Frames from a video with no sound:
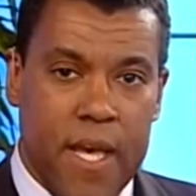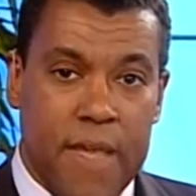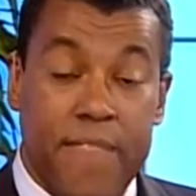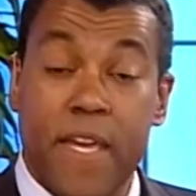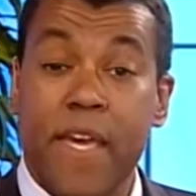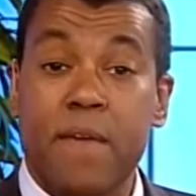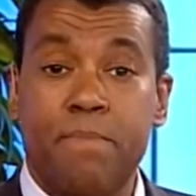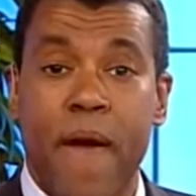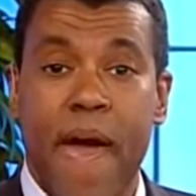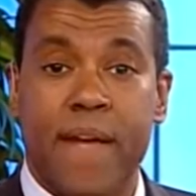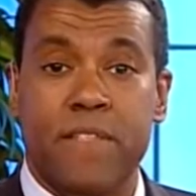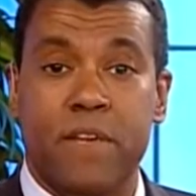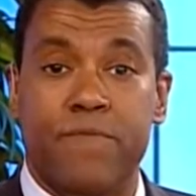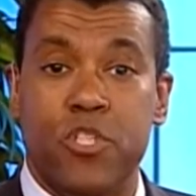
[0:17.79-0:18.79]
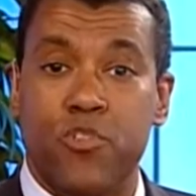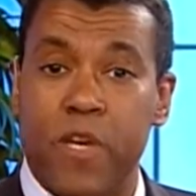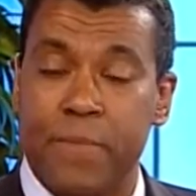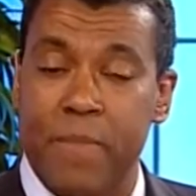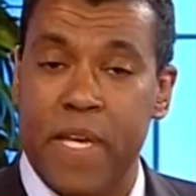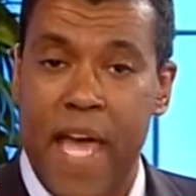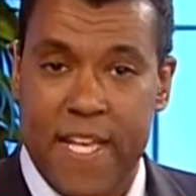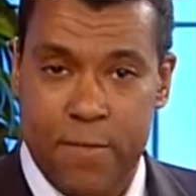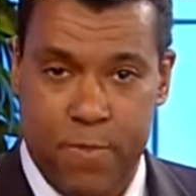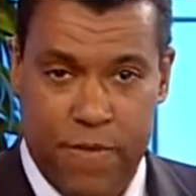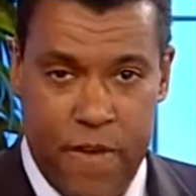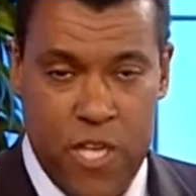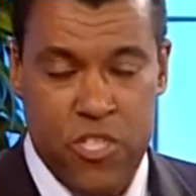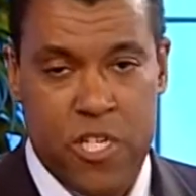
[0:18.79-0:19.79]
the Impact of Treatment as
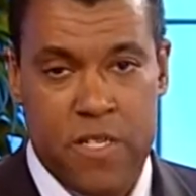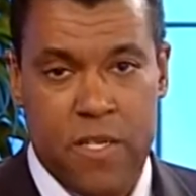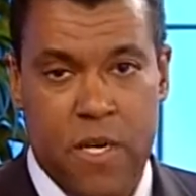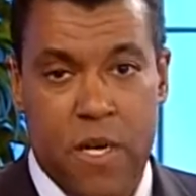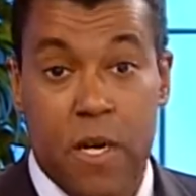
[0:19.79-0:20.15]
Prevention,